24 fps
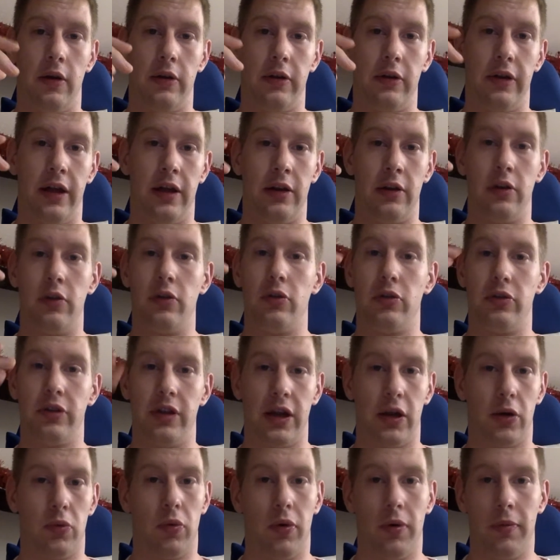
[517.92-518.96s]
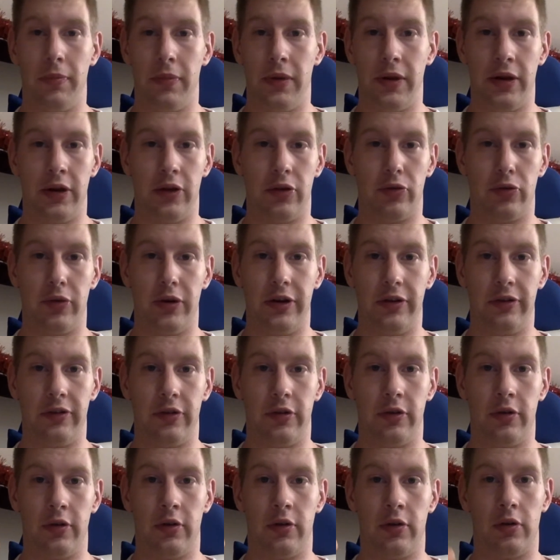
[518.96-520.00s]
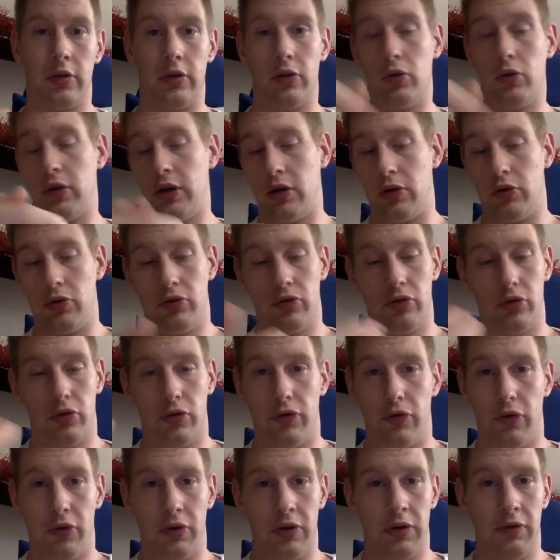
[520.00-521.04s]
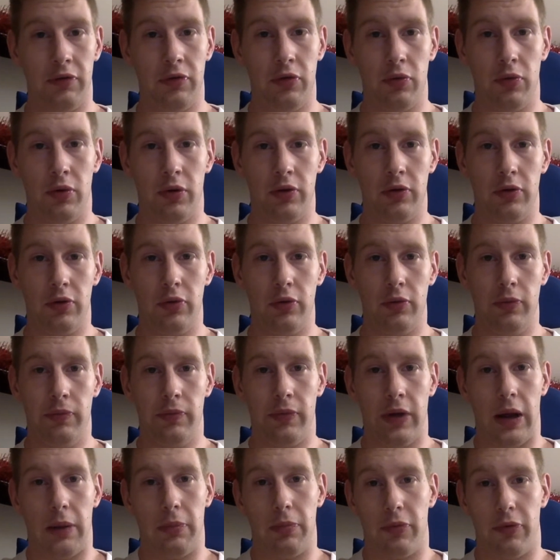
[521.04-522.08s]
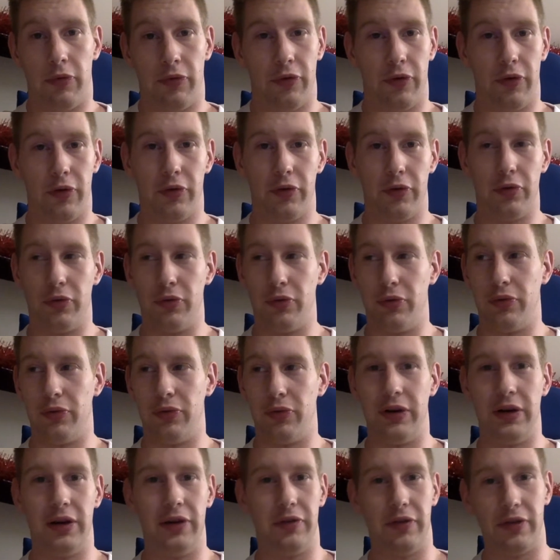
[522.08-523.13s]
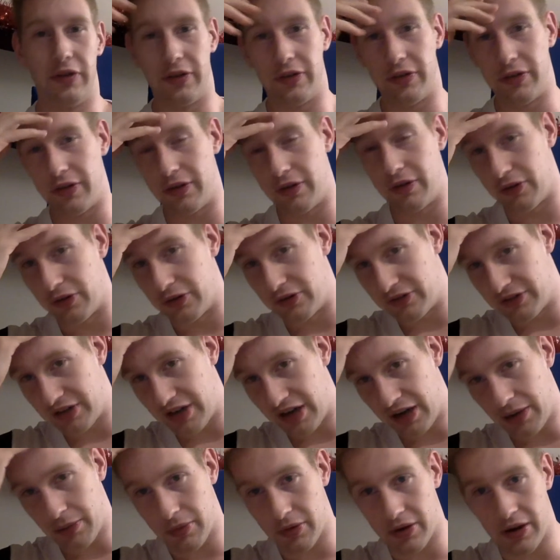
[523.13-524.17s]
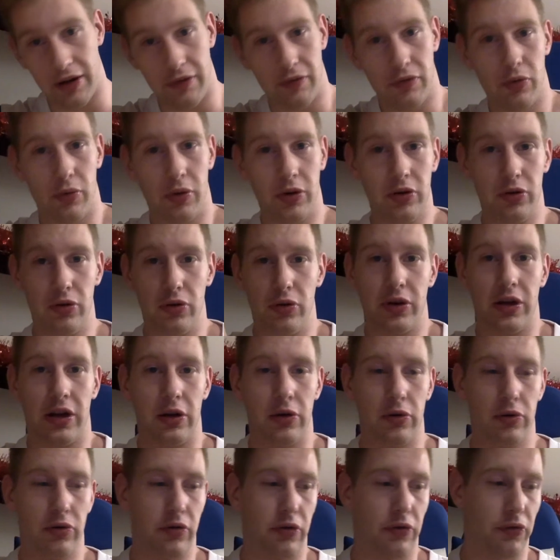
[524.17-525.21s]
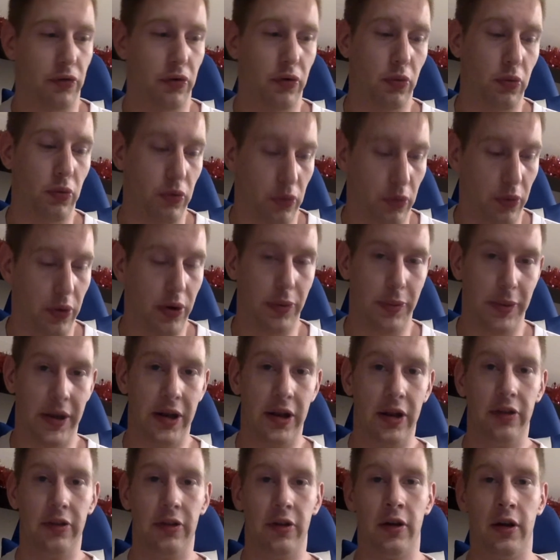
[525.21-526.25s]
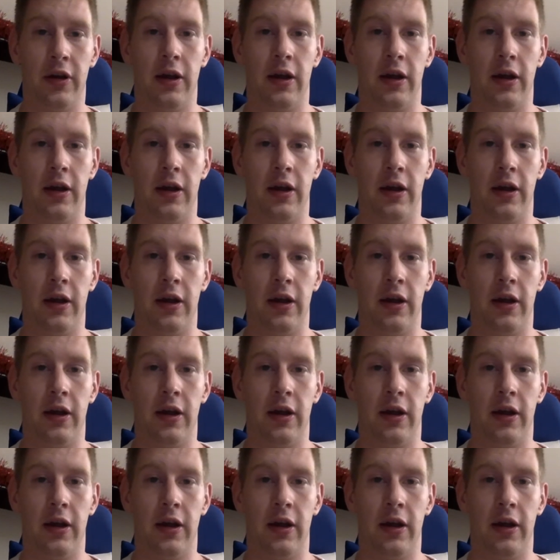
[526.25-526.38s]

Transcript: Then you take one minute rest. You can use your phone if you want to. I prefer to leave it on the side, but if you want to, you can use your phone for one minute.